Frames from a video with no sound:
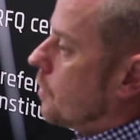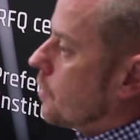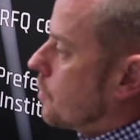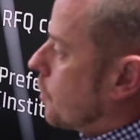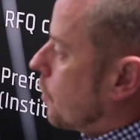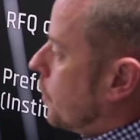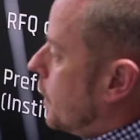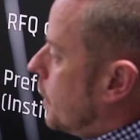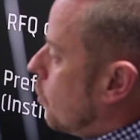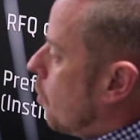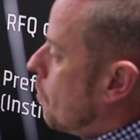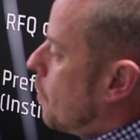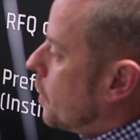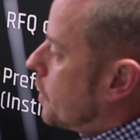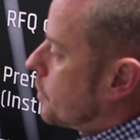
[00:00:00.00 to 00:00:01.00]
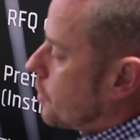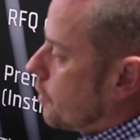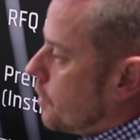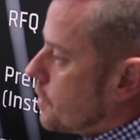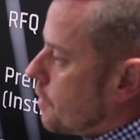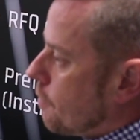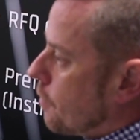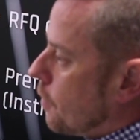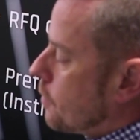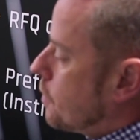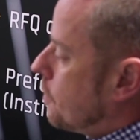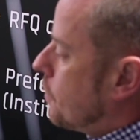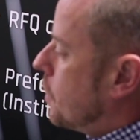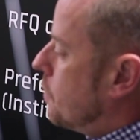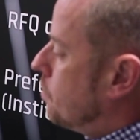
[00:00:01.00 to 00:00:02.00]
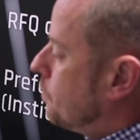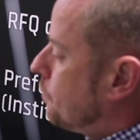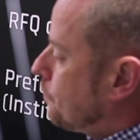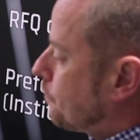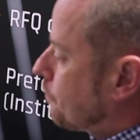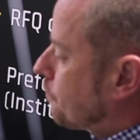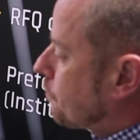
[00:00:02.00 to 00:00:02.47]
The screen or monitor is in front of them